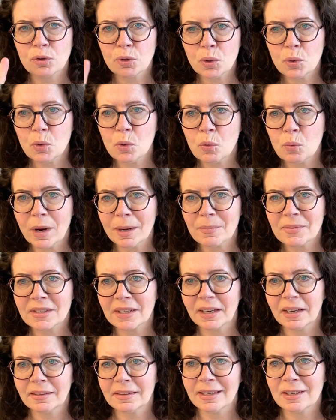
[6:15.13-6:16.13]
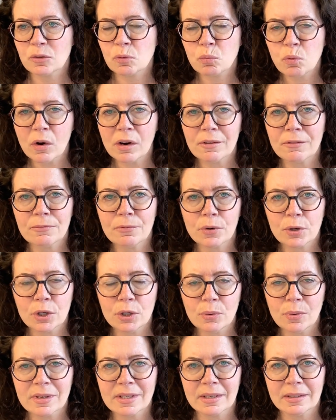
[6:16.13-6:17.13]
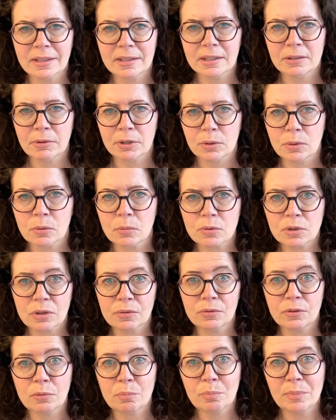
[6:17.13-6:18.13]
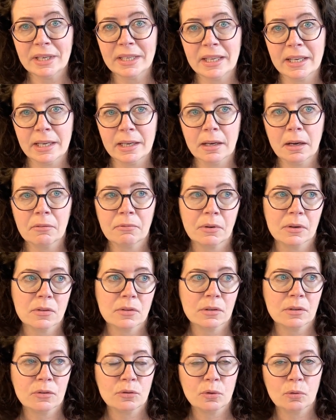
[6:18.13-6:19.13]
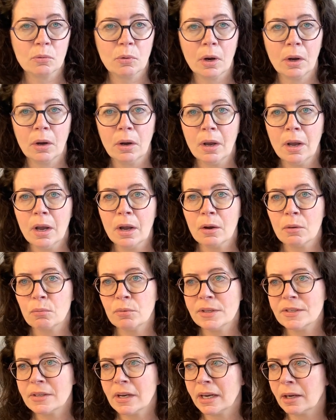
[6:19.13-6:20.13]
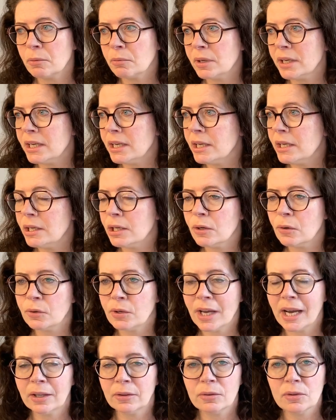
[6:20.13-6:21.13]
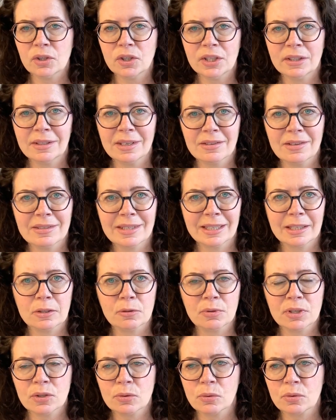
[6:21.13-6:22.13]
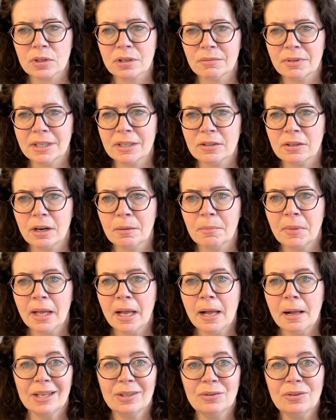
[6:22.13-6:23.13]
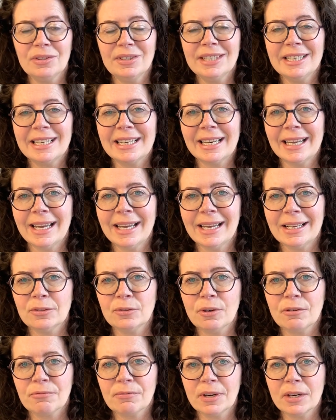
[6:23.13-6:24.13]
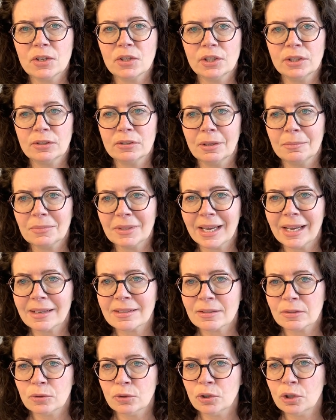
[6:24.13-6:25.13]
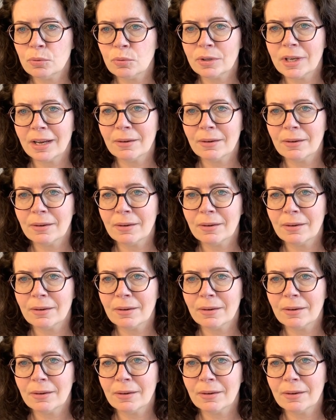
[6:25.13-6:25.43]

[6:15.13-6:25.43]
two websites. There's one for you as an individual. So if you've been here, for instance, you were retiree or you had the JIT as a secondary source of income and you declared your French income tax, you would